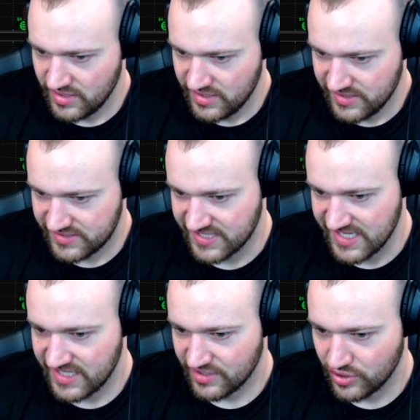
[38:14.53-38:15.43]

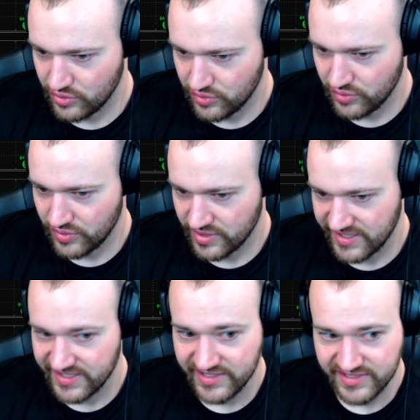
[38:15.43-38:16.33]
seeing who
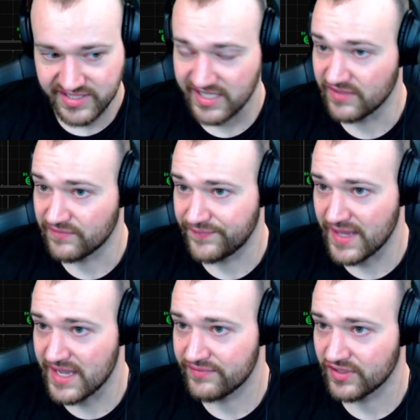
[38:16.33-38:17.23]
is in
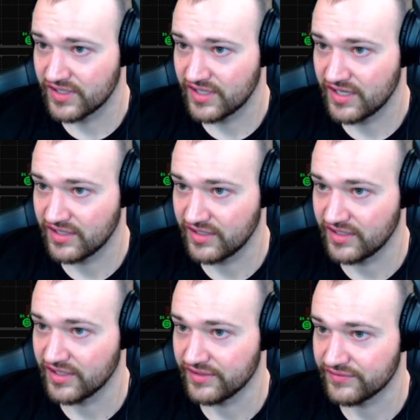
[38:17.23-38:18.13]
favor
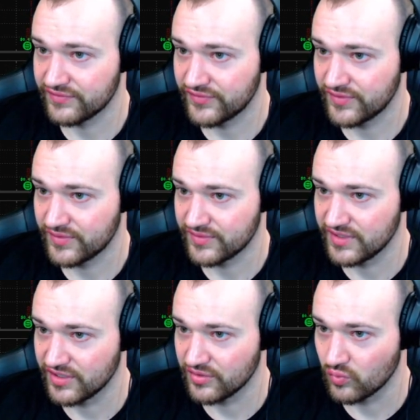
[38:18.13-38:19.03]
of
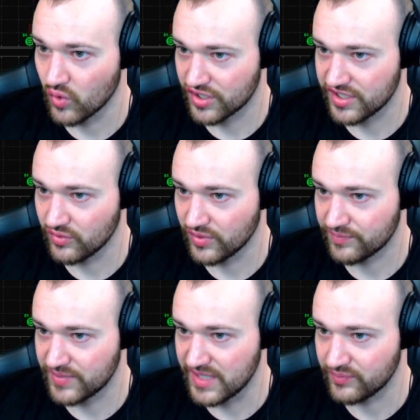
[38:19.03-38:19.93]
working
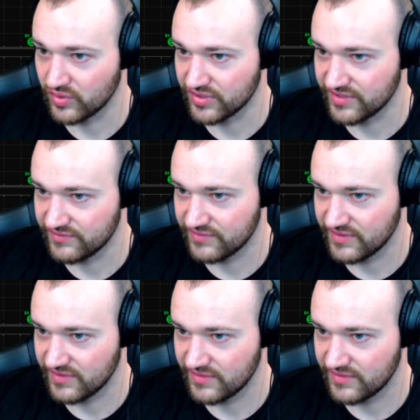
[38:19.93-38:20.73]
with people in